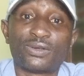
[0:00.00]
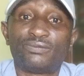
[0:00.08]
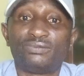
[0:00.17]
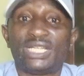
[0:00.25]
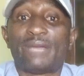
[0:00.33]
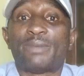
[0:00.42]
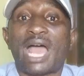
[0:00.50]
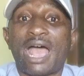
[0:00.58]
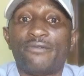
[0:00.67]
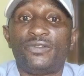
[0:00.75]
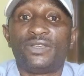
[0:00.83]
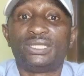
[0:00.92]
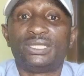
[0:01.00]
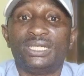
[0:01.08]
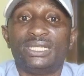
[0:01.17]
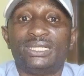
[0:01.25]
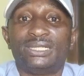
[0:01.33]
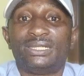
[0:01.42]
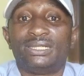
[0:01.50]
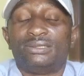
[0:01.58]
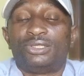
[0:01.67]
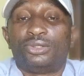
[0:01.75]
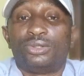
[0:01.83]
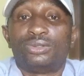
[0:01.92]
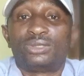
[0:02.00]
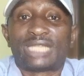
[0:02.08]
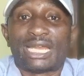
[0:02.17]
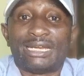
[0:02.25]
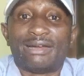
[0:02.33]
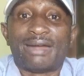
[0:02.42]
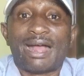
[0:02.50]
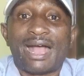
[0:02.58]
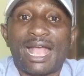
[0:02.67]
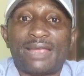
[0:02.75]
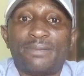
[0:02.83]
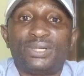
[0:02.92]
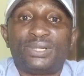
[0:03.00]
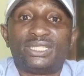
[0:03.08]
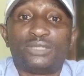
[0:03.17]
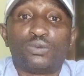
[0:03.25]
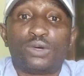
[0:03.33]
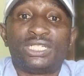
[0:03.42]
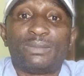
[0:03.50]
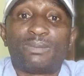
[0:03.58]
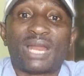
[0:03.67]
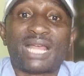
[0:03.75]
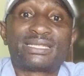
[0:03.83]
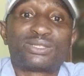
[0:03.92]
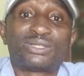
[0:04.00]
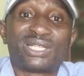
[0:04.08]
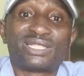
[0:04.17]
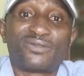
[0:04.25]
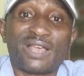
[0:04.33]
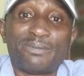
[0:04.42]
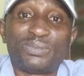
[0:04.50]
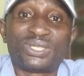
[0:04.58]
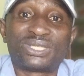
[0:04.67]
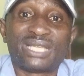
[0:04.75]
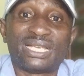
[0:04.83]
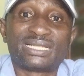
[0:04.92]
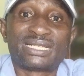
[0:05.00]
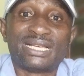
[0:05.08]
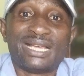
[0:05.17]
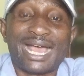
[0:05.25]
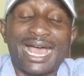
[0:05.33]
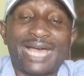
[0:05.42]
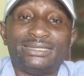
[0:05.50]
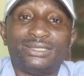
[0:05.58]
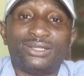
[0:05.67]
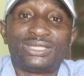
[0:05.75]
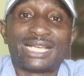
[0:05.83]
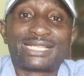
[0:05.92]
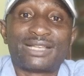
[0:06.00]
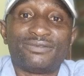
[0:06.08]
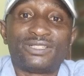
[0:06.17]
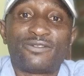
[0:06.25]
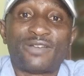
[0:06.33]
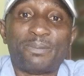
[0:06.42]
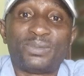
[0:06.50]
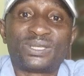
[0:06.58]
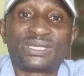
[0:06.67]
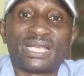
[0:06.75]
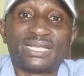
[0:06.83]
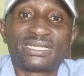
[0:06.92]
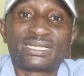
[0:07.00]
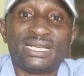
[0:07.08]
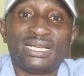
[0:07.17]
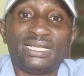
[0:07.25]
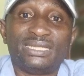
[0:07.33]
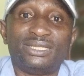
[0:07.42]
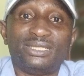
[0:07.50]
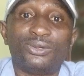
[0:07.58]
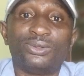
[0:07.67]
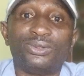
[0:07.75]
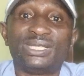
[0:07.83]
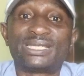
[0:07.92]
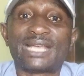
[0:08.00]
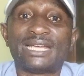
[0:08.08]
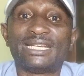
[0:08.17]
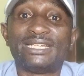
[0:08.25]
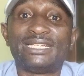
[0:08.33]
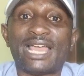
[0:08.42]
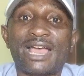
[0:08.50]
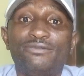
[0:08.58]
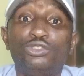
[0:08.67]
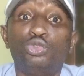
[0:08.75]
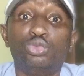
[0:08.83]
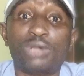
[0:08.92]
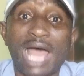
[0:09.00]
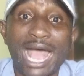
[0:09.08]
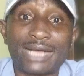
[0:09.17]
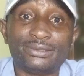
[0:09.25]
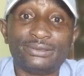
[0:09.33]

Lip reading: of them having Tenera hybrid in what they plant is 25%, and the other 75% is either they have Dura